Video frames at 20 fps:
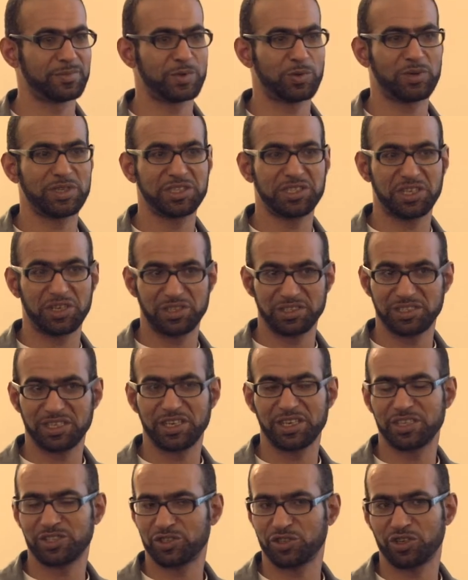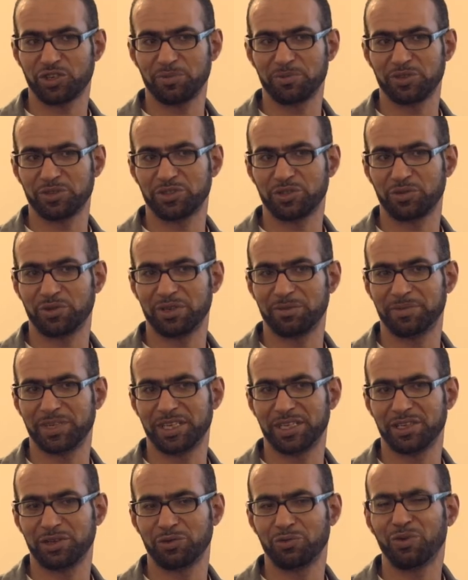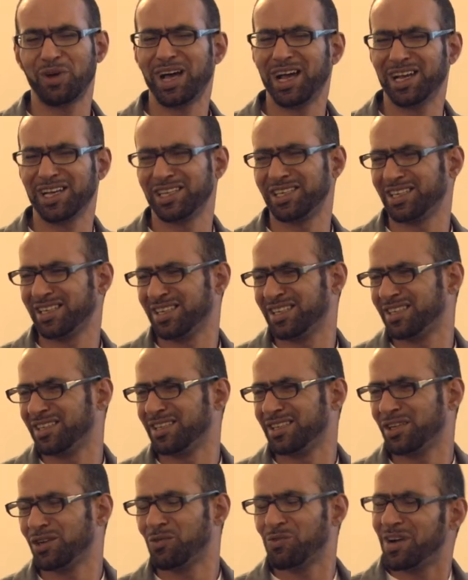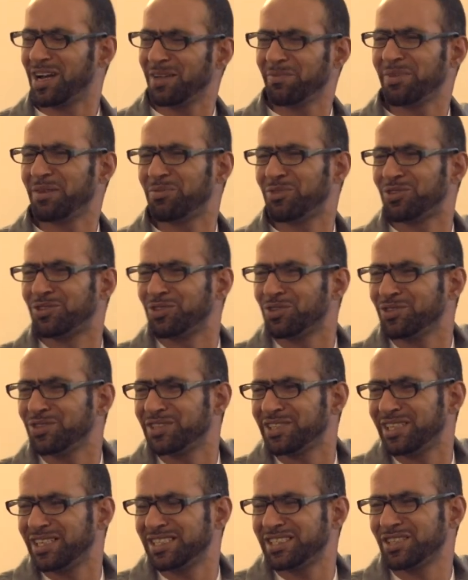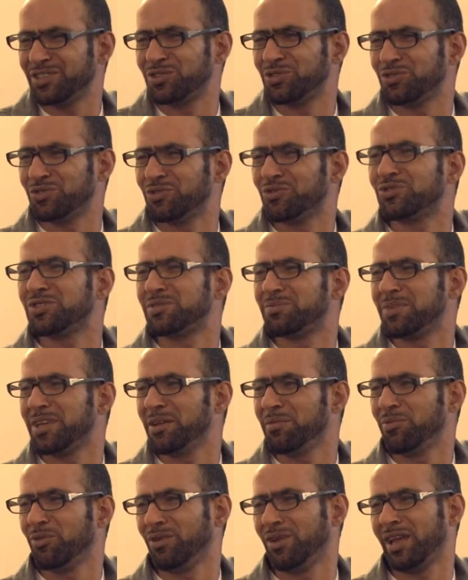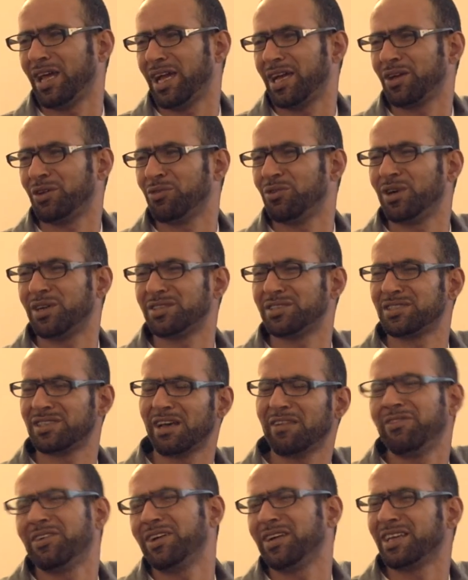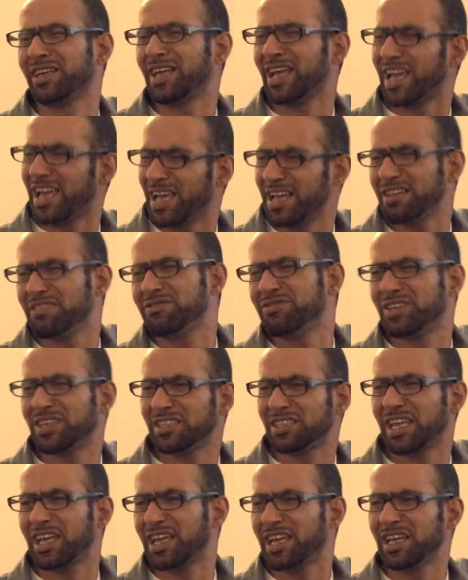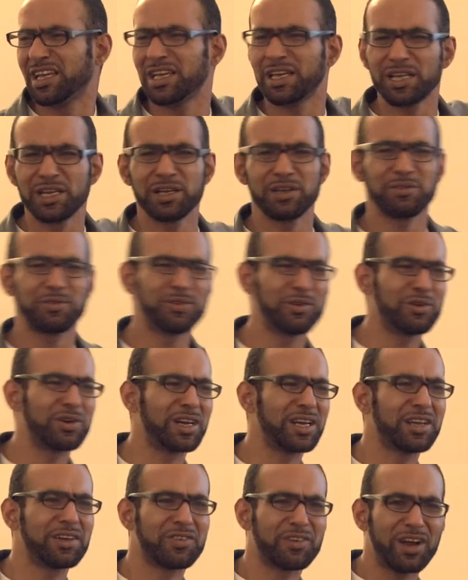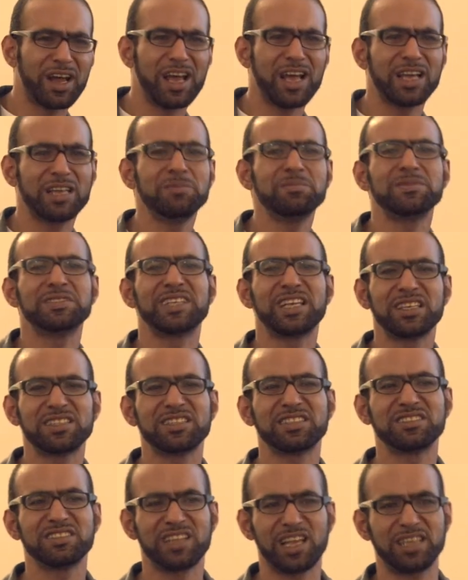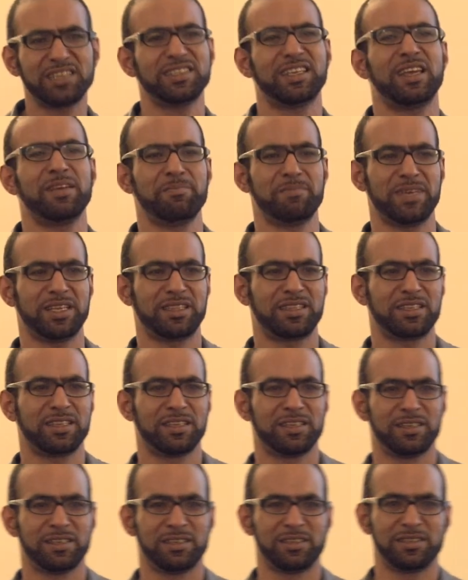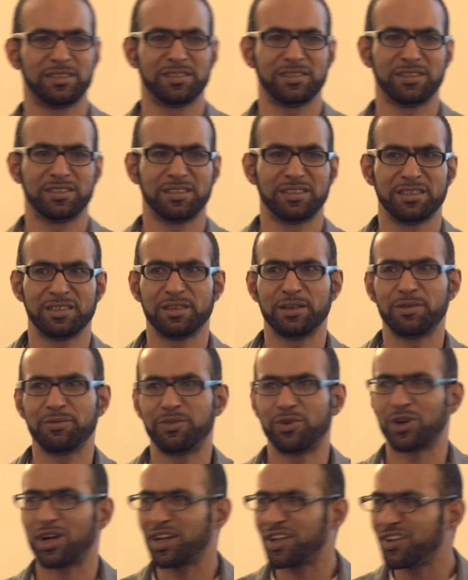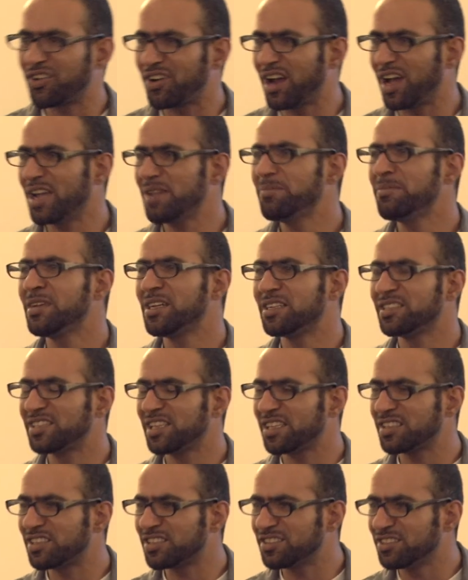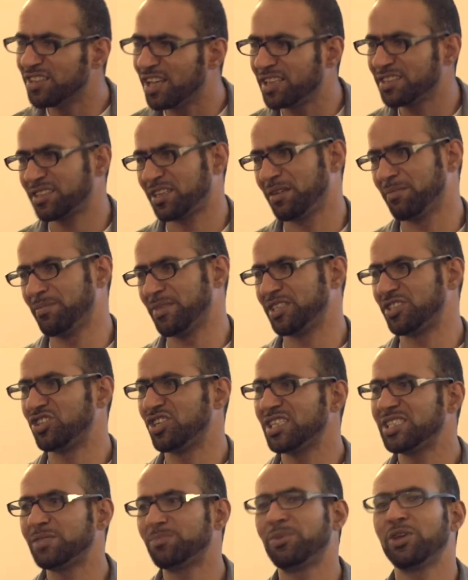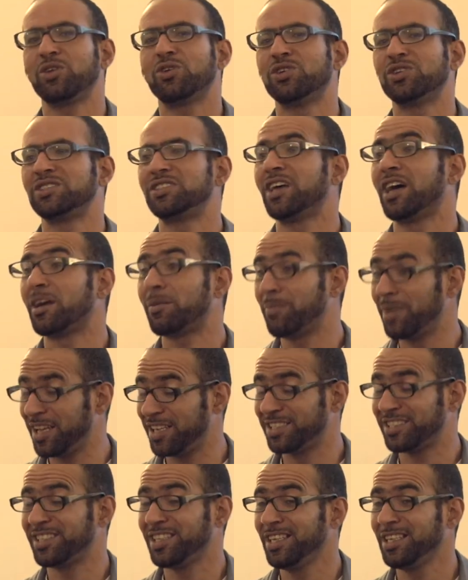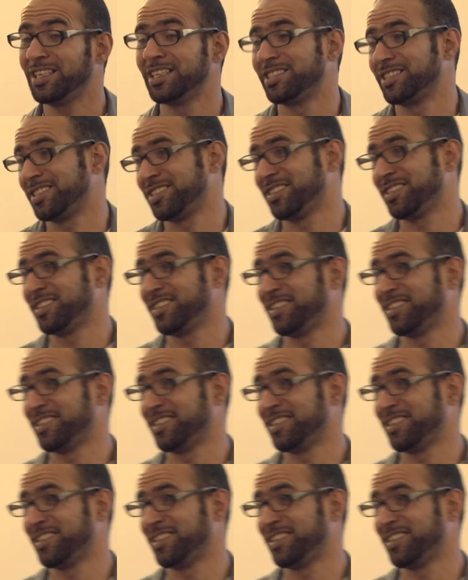What the international community will be? Why? Why people don't listen to those people like who are suffering every day for a crime they did not commit? For a crime they did not commit just because they are Palestinians.